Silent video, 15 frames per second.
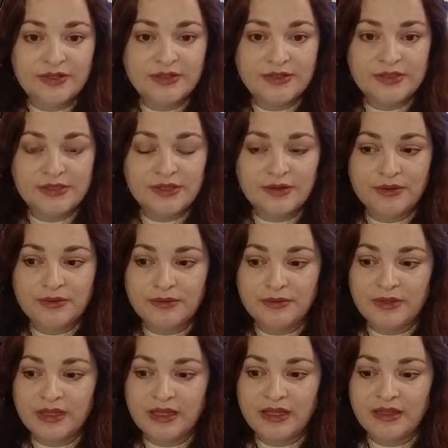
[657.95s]

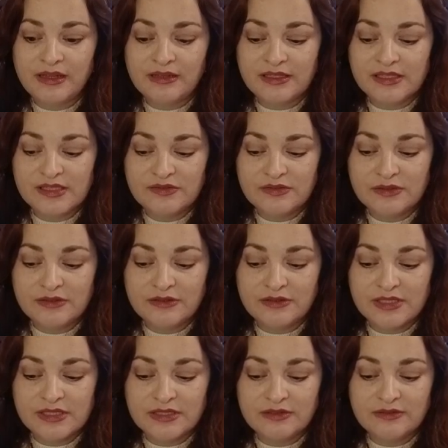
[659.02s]
So, and this
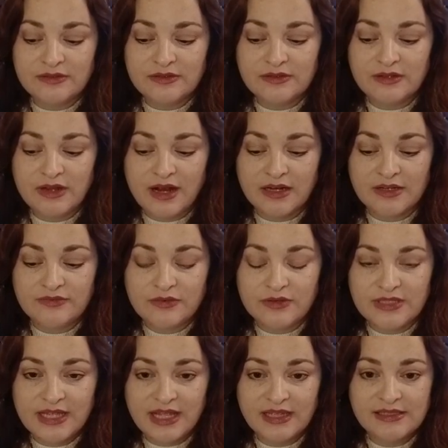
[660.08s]
crystal heart
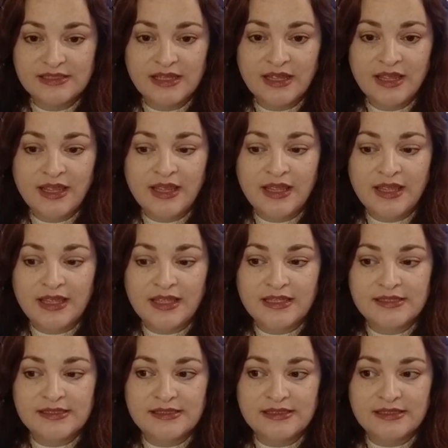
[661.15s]
vortex
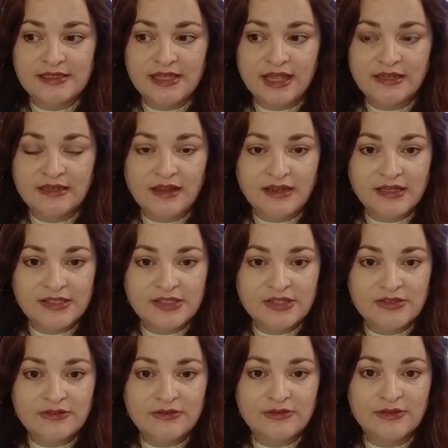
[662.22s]
is the
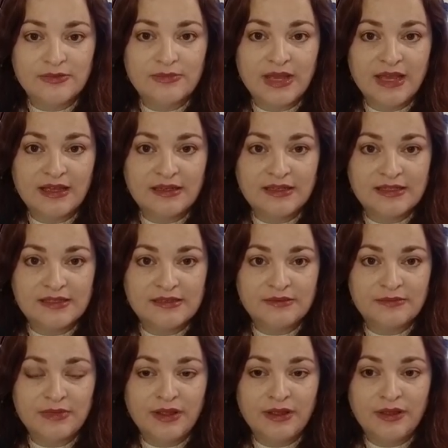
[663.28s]
technology or the mechanism